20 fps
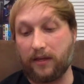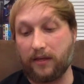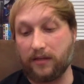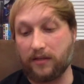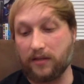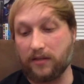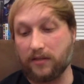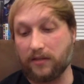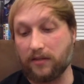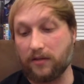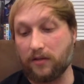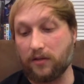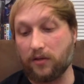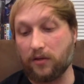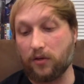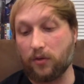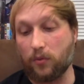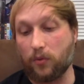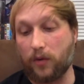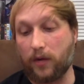it does it in a
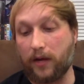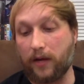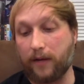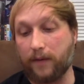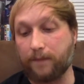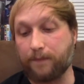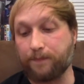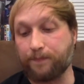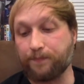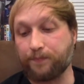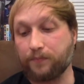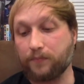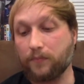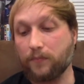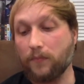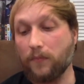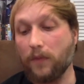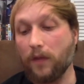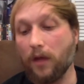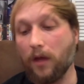good way.
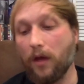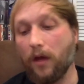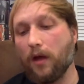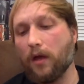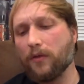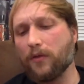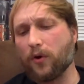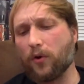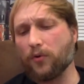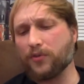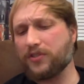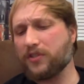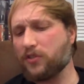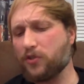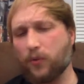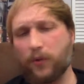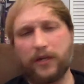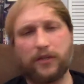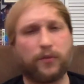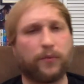The whole
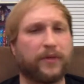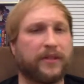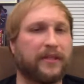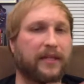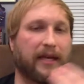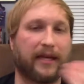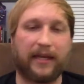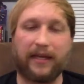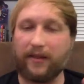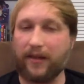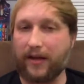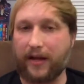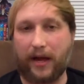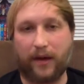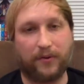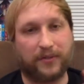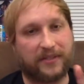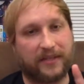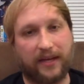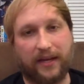situation with Nikki, like I
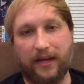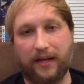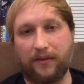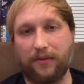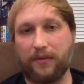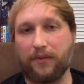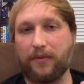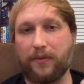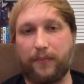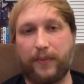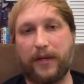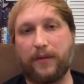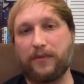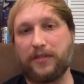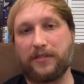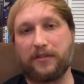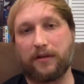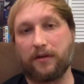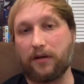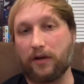was saying, the
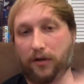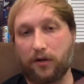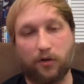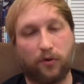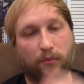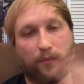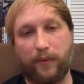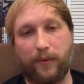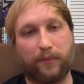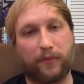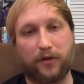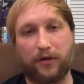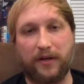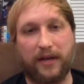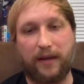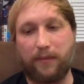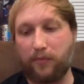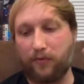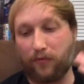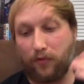babysitter, I couldn't remember her
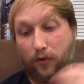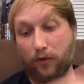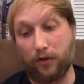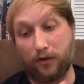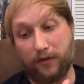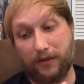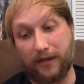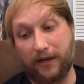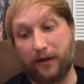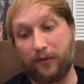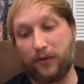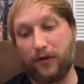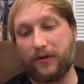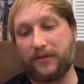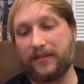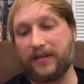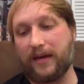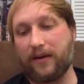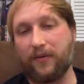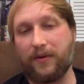name before. Good thing I wrote
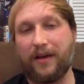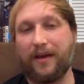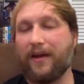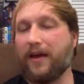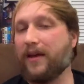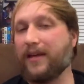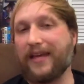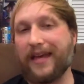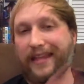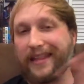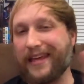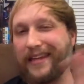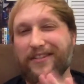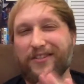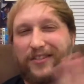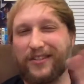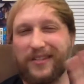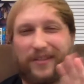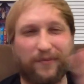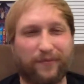it down. Yeah, that
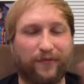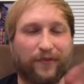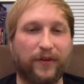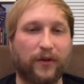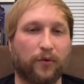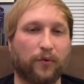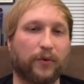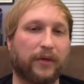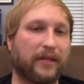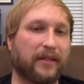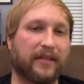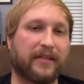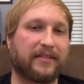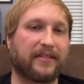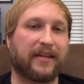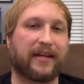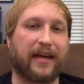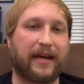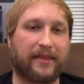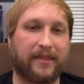just didn't feel
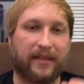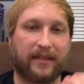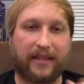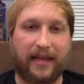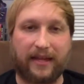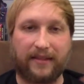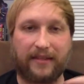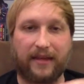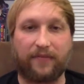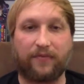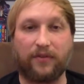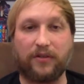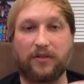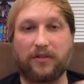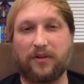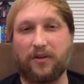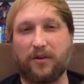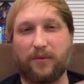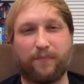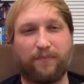realistic. I think that definitely
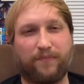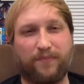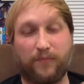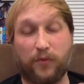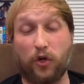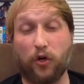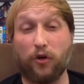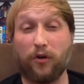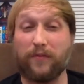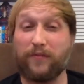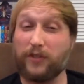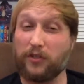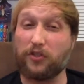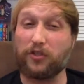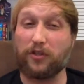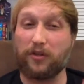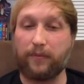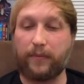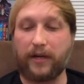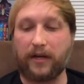could have and
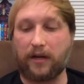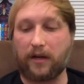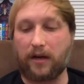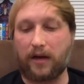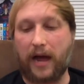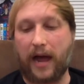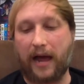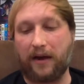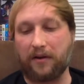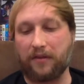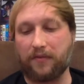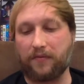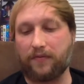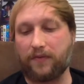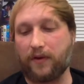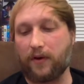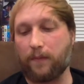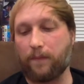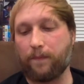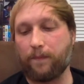should have been cut out of the
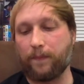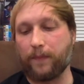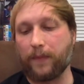film.